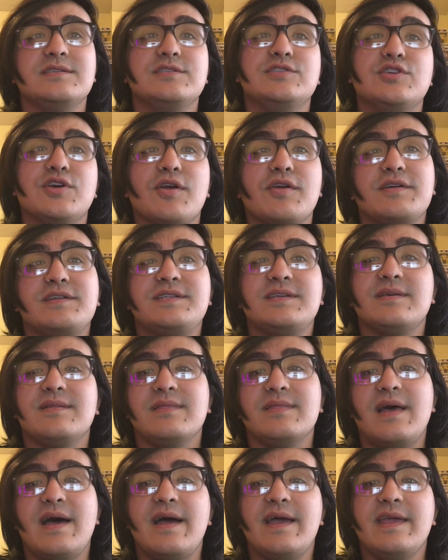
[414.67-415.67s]
Dark to
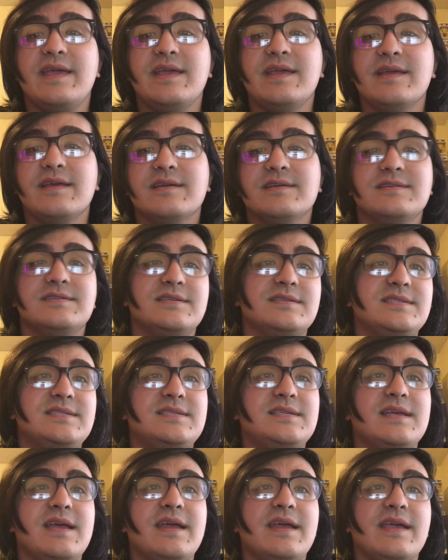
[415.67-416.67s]
Light
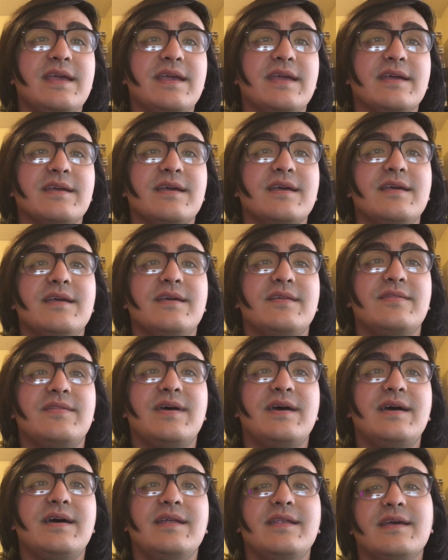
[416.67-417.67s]
saying
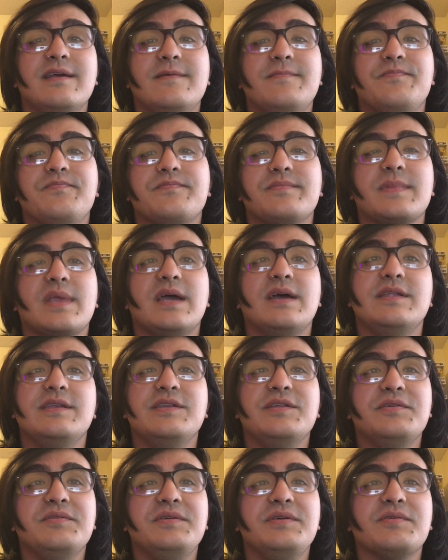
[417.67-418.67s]
that a
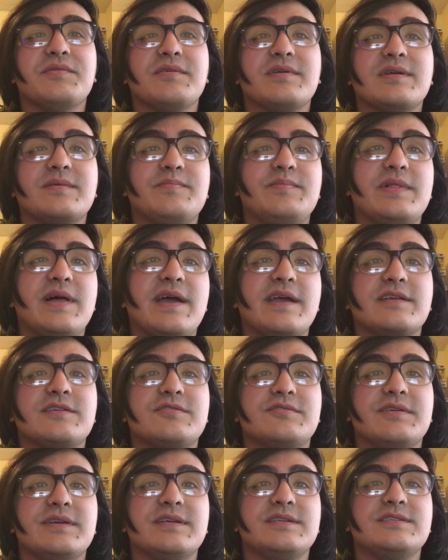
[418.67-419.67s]
New York black
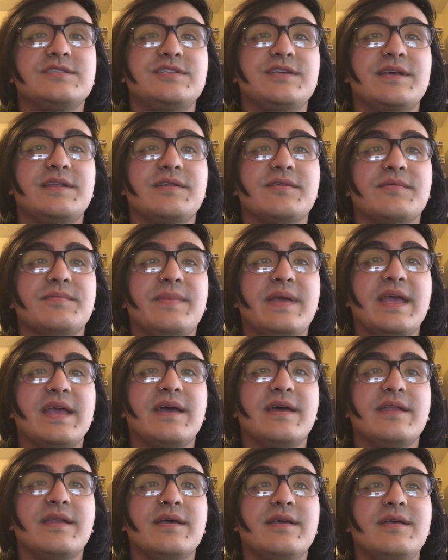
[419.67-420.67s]
transgender
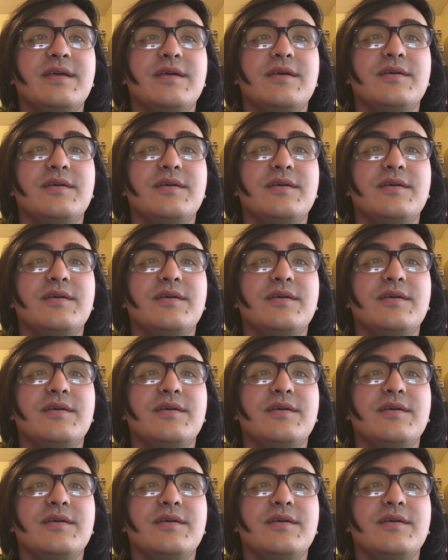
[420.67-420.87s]
man,